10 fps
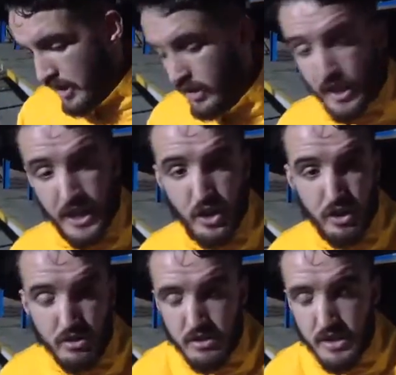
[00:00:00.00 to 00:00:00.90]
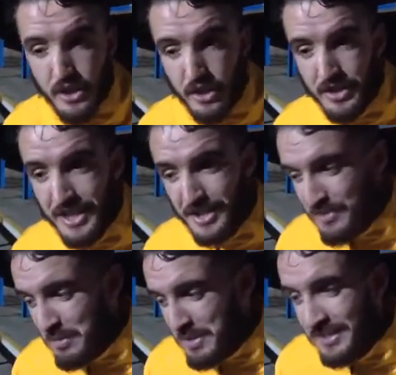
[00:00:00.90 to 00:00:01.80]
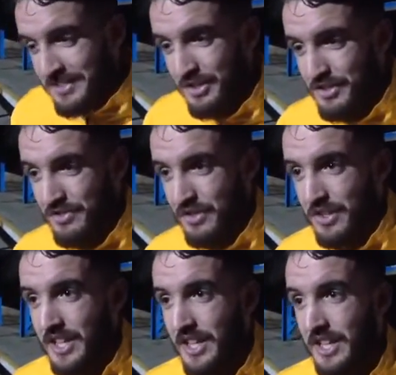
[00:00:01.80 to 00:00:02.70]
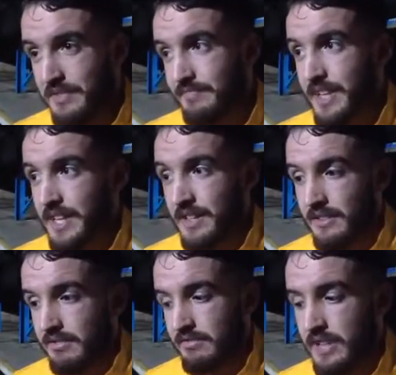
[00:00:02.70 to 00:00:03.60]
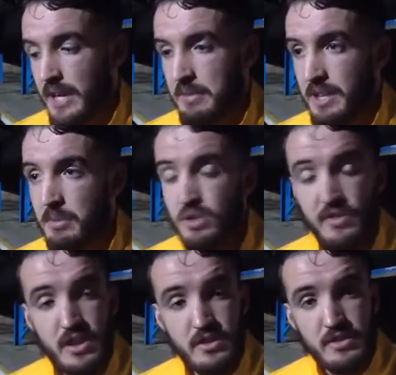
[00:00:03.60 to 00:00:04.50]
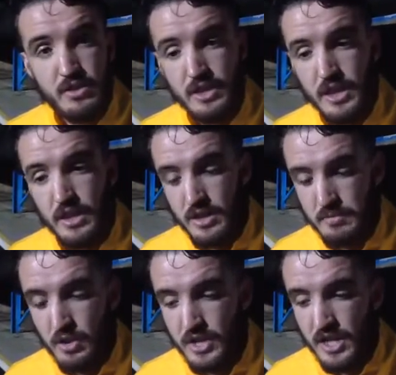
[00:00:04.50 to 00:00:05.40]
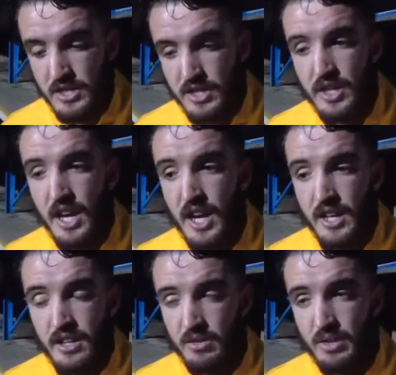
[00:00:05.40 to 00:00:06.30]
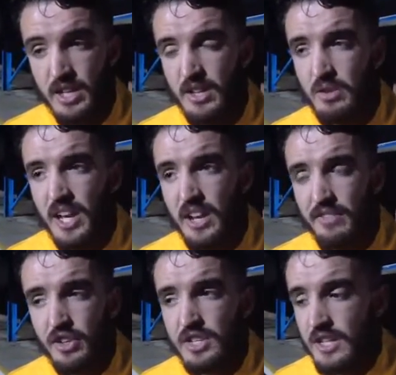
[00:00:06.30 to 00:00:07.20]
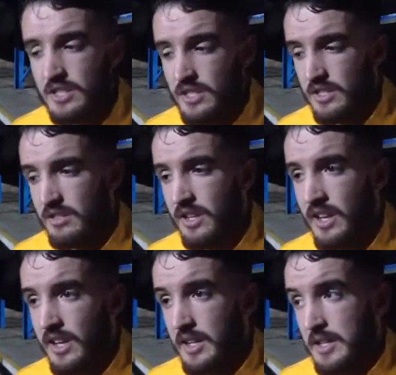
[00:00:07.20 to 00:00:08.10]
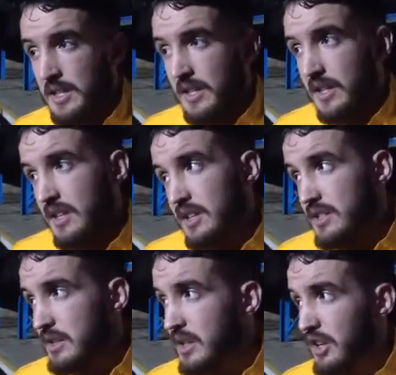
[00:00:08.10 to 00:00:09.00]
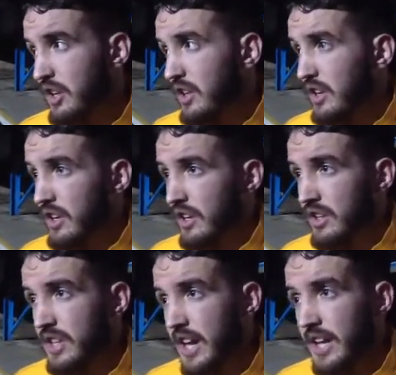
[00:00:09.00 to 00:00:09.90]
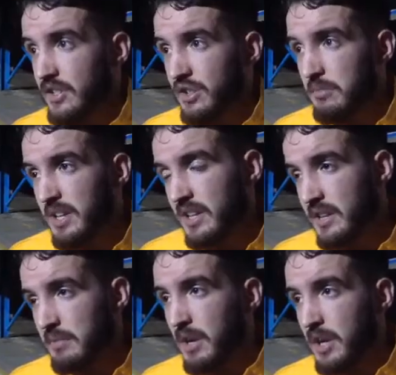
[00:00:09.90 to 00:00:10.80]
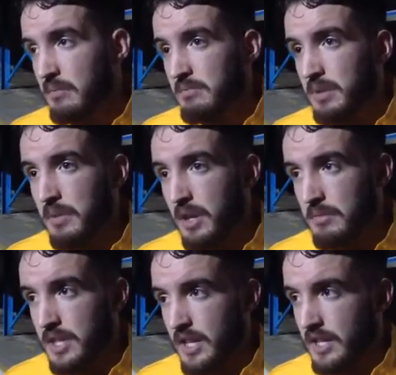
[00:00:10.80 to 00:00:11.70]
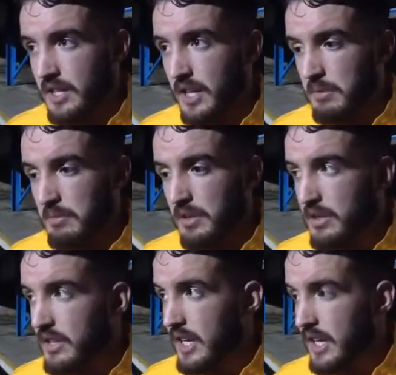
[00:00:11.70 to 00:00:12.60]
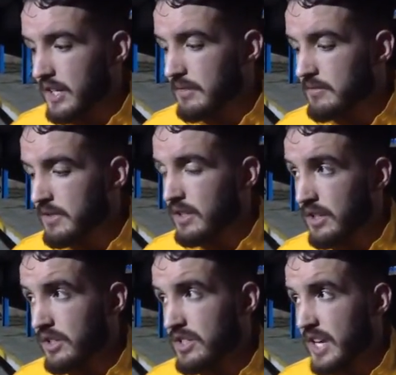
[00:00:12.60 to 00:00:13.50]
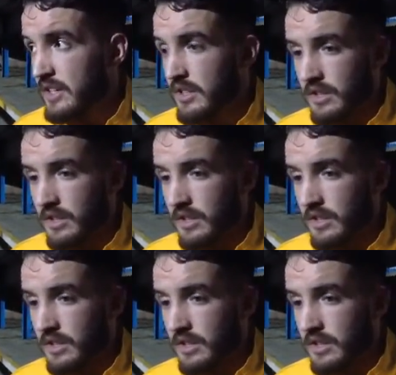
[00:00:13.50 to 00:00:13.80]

their chances from it, and just they made the most of it. So they did the small chances that they had. Only had a few chances, and they're a good side. They shouldn't be in the bottom side of the table, but they're a good side.